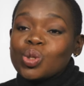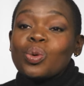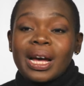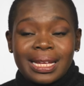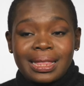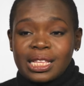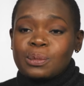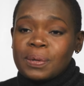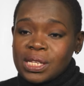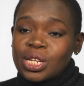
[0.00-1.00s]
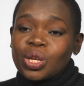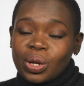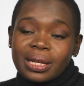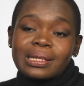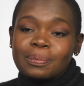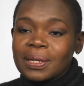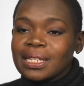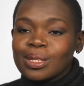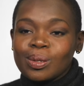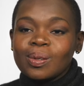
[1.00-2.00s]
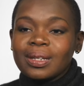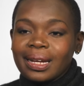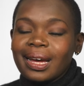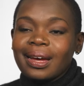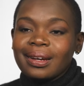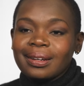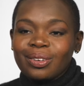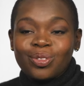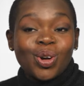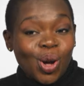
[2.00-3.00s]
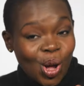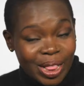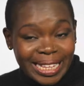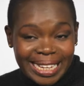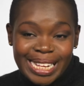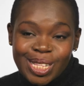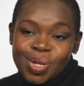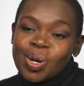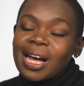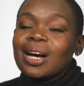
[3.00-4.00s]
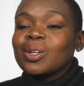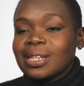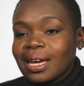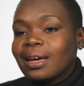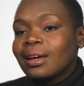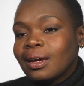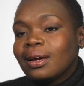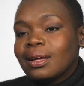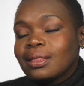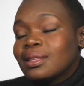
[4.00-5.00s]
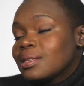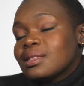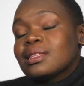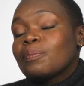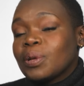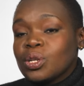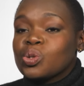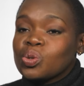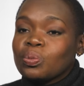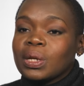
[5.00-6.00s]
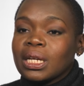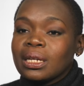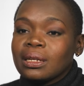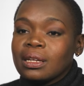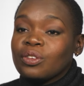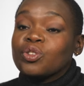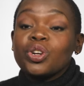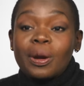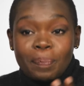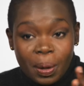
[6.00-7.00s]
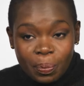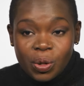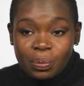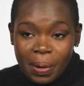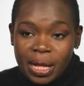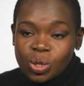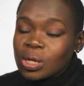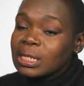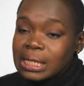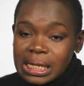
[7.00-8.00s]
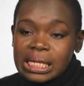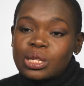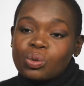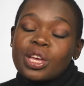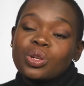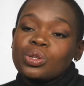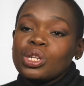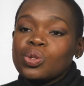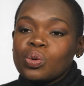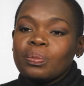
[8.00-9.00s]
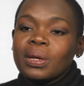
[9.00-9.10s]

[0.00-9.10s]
in this particular space. So yeah, for all the girls who are out there, this is the place to be. If you're a people person, this is where you need to